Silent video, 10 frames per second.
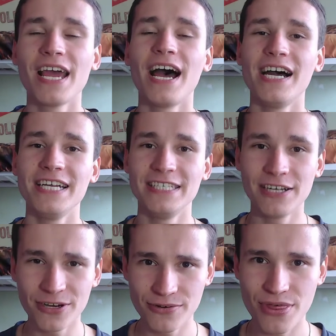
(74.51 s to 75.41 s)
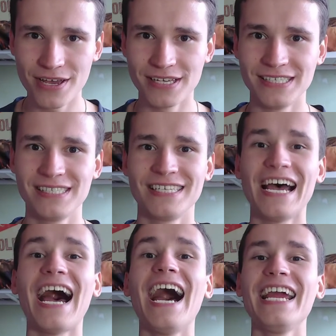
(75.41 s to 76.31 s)
i know this
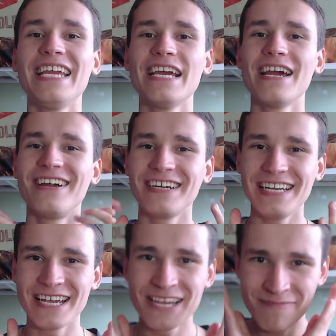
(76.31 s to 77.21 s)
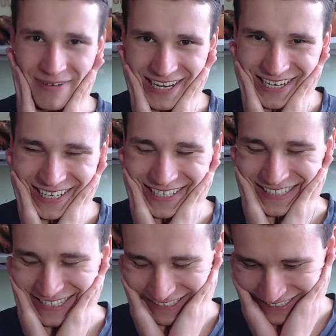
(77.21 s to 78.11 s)
i really pleased
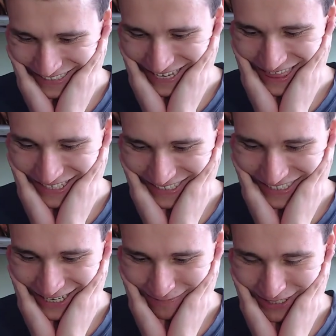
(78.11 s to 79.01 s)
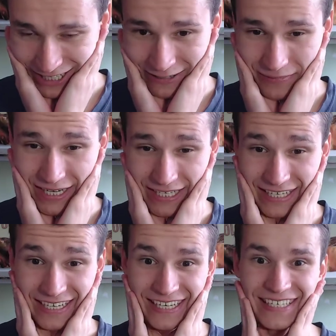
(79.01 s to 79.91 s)
to see this number oh my
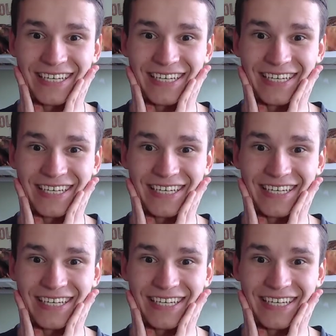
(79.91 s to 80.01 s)
god